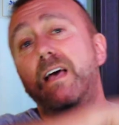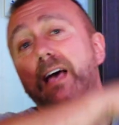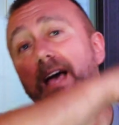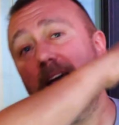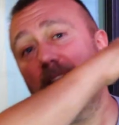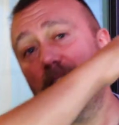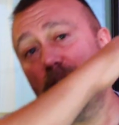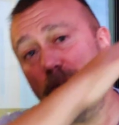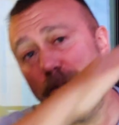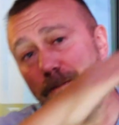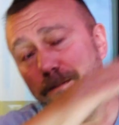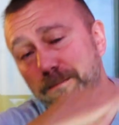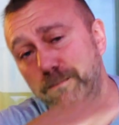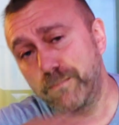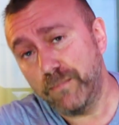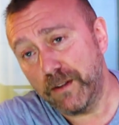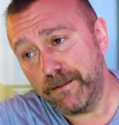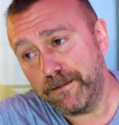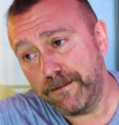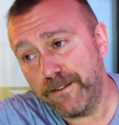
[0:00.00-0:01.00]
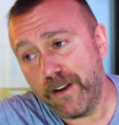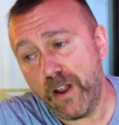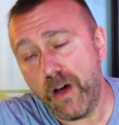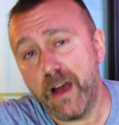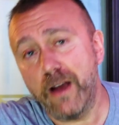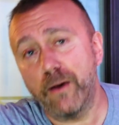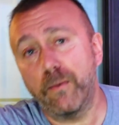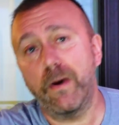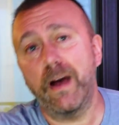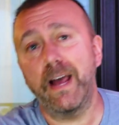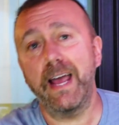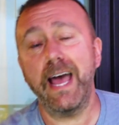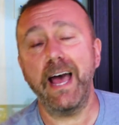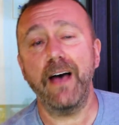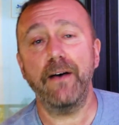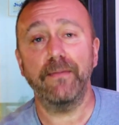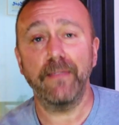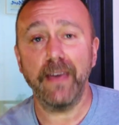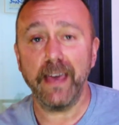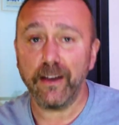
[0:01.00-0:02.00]
and you're flying way
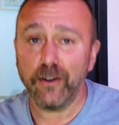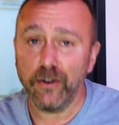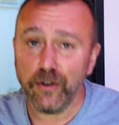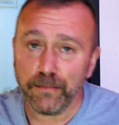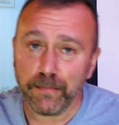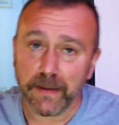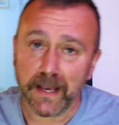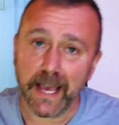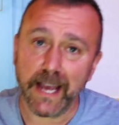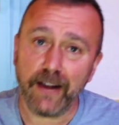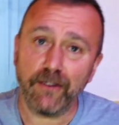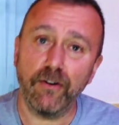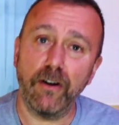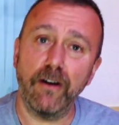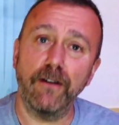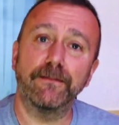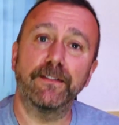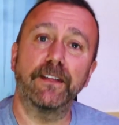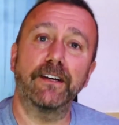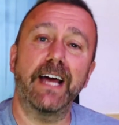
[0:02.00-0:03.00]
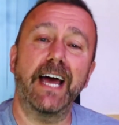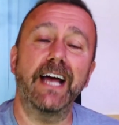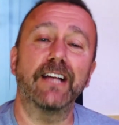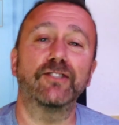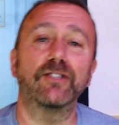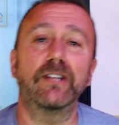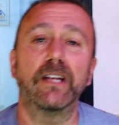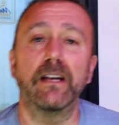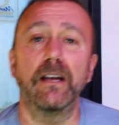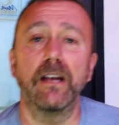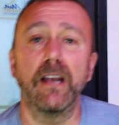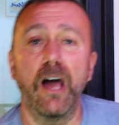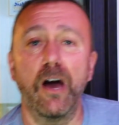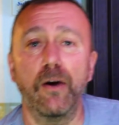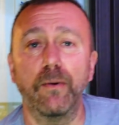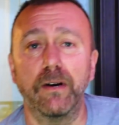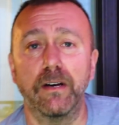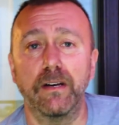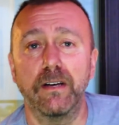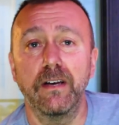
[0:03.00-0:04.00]
out, there could be aircraft that are actually
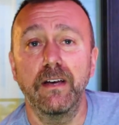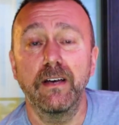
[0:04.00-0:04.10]
lower